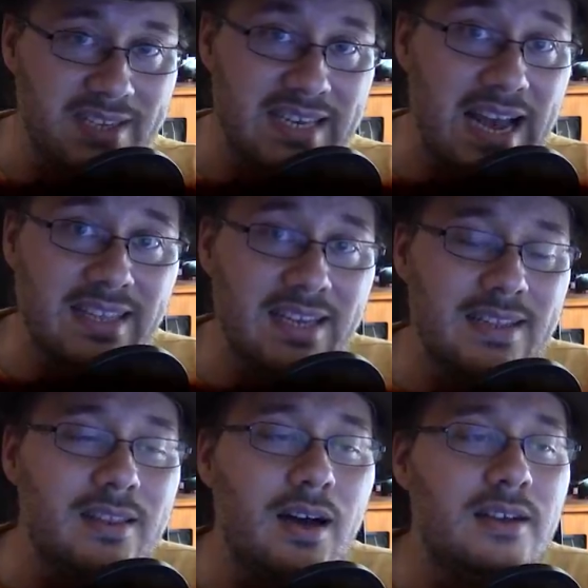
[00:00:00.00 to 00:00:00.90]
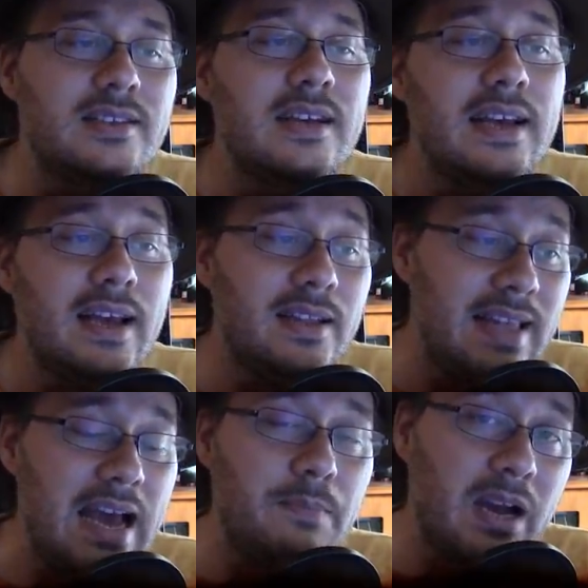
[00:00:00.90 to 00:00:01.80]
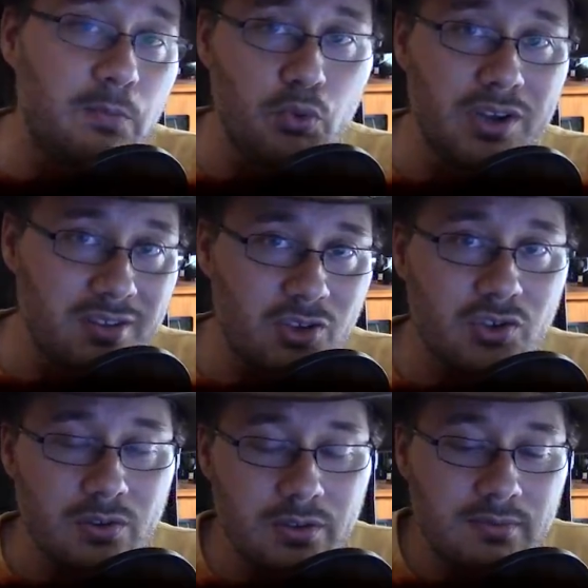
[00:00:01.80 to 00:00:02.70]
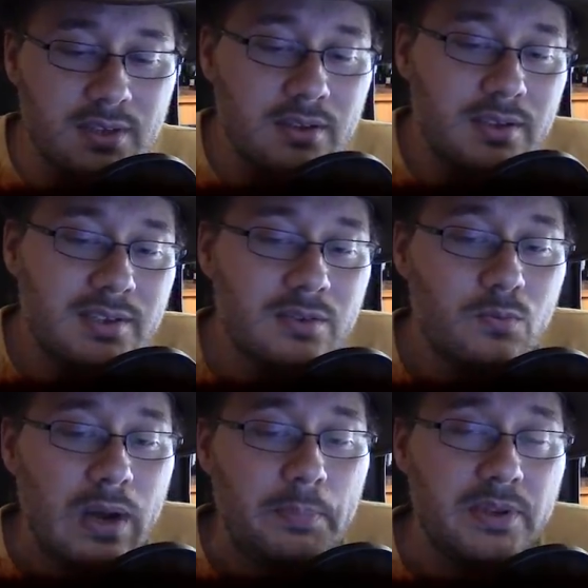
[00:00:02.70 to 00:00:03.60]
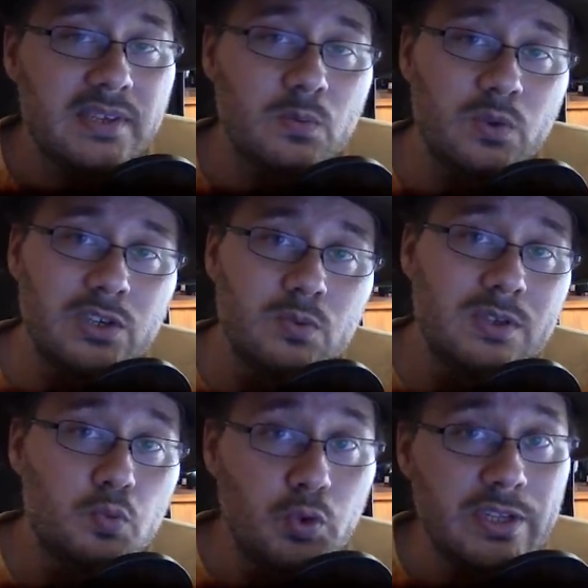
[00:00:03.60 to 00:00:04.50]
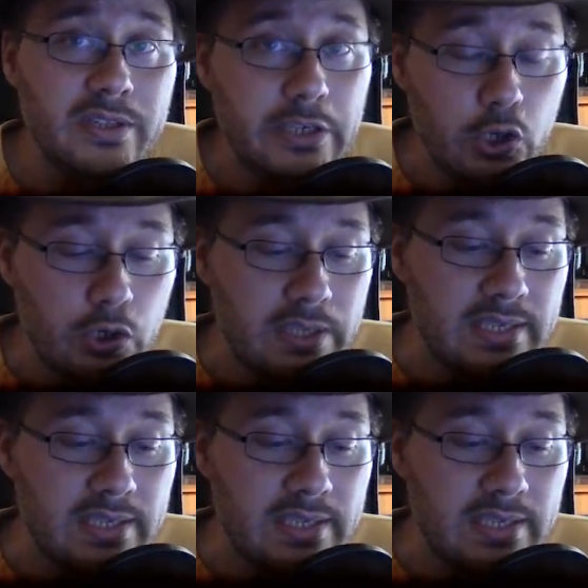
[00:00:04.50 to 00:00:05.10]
attack that it does, and that might bring additional utilities to weapons, which was really good to